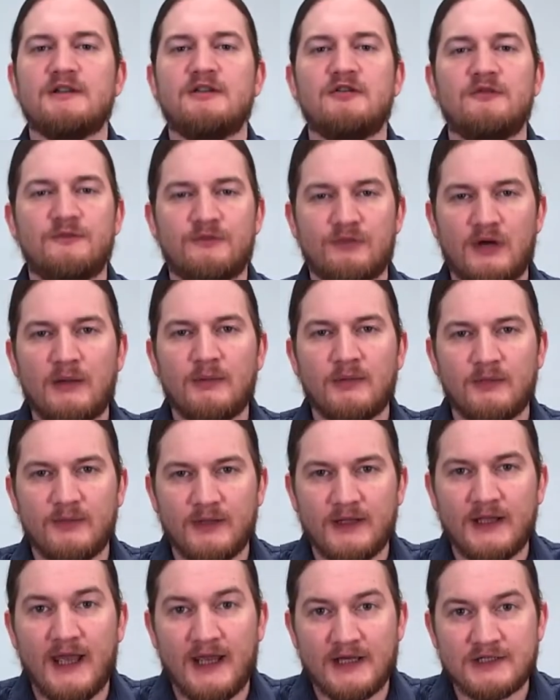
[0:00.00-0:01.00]
you
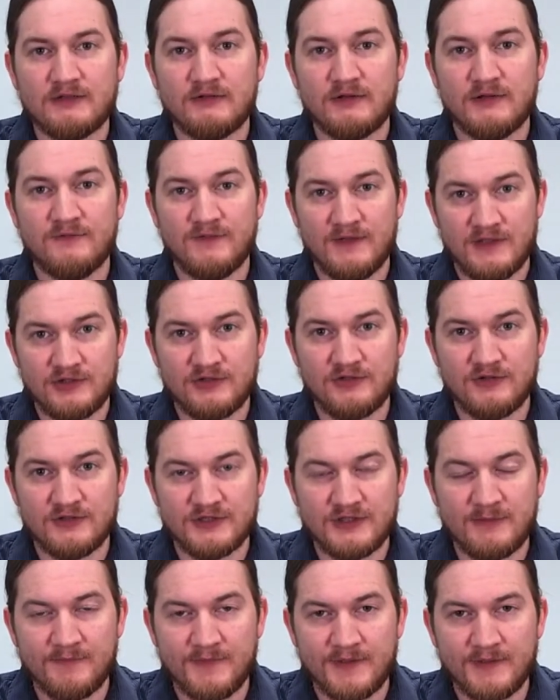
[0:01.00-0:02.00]
probably actually have injured
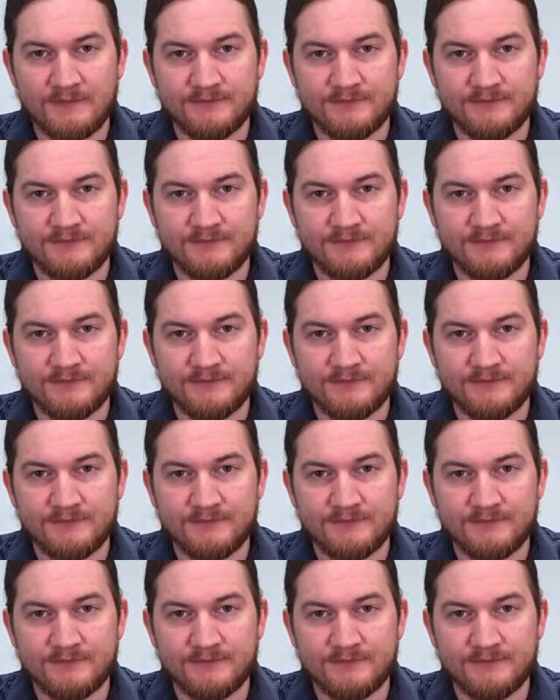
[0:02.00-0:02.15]
something.